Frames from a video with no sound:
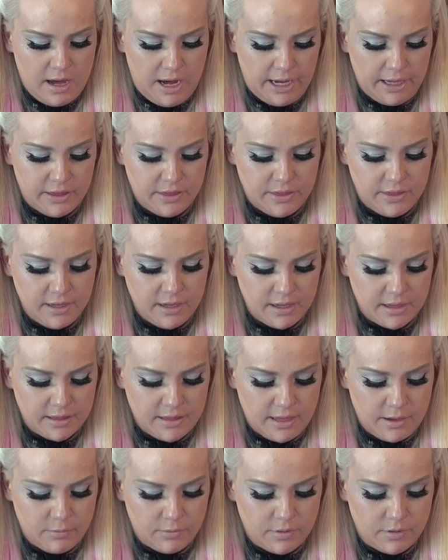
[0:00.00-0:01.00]
I think
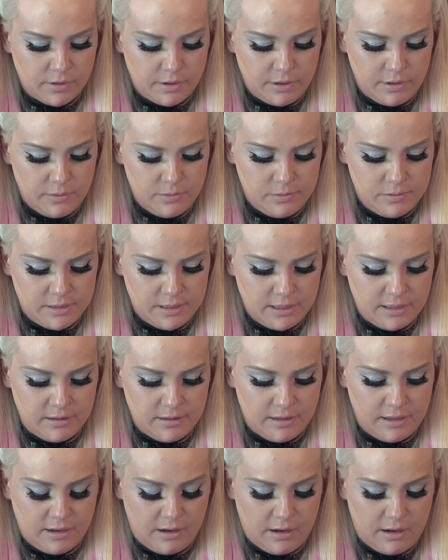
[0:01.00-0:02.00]
they were
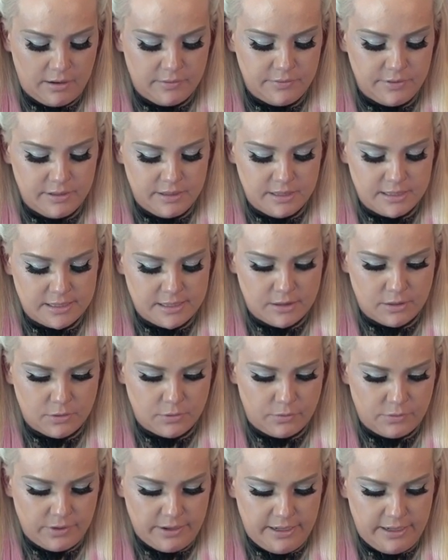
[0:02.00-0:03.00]
using the Ovilus
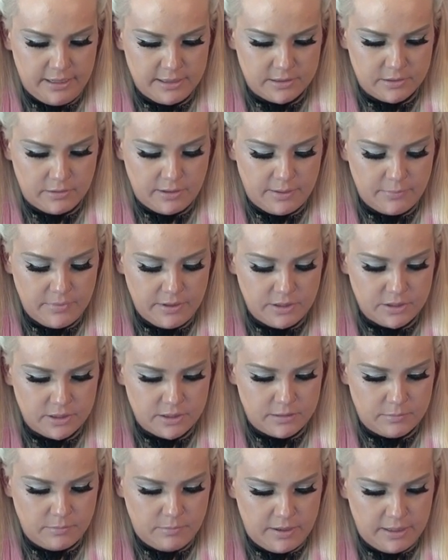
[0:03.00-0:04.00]
3. So let me
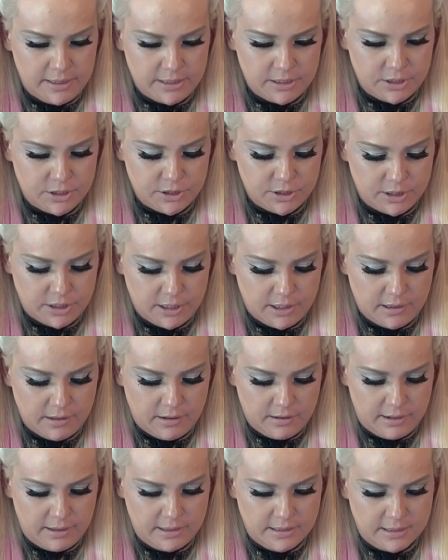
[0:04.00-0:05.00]
just make
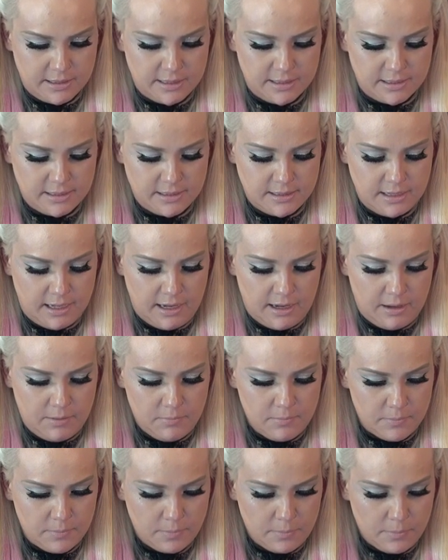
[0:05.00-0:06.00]
sure it's the
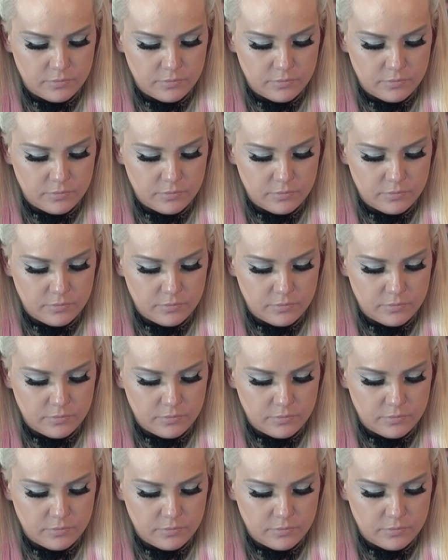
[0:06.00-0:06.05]
same.